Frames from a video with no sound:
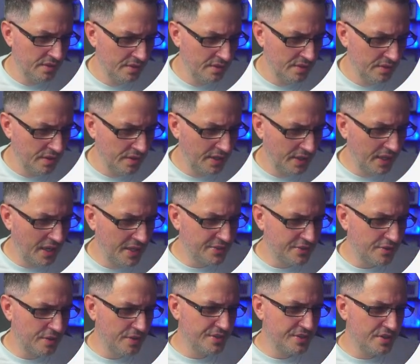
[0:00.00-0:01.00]
a laser
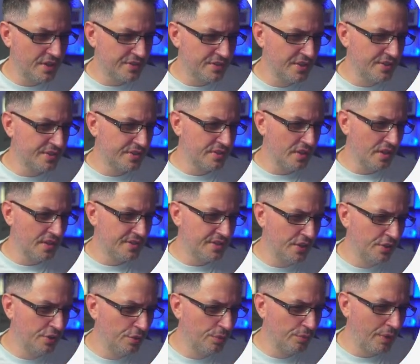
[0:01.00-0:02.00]
is just a
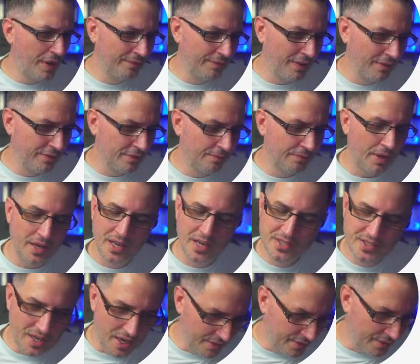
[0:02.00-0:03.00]
single wavelength of light.
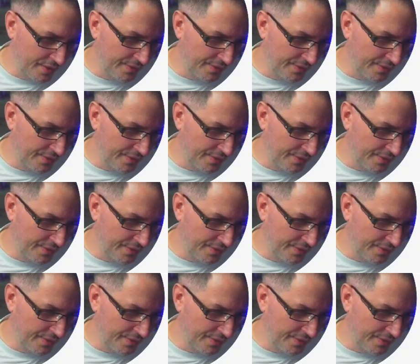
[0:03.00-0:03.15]
Exactly.